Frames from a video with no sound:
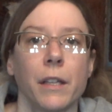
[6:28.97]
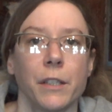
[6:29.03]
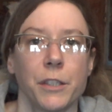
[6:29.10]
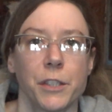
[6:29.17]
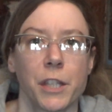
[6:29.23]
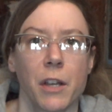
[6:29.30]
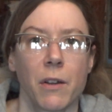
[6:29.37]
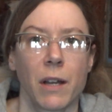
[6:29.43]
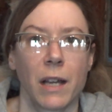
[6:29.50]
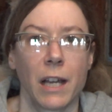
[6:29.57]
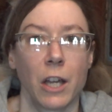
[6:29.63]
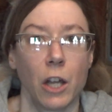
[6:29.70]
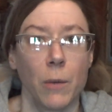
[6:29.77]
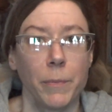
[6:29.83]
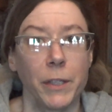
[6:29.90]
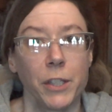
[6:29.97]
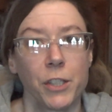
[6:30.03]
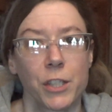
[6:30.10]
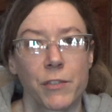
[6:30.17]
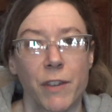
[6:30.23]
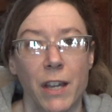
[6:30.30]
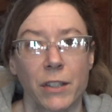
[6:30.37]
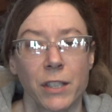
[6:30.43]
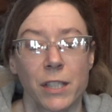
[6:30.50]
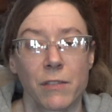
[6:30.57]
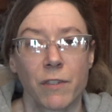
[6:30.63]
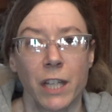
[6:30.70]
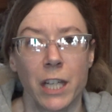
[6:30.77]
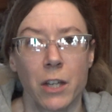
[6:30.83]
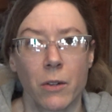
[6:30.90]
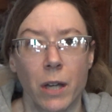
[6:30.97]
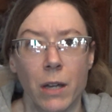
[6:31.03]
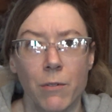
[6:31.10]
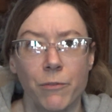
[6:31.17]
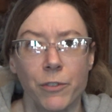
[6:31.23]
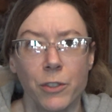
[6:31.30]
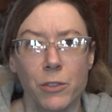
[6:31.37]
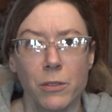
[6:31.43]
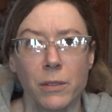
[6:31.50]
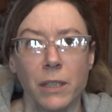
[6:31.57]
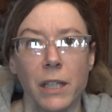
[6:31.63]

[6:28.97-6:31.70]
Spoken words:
So I hope that you found this video helpful.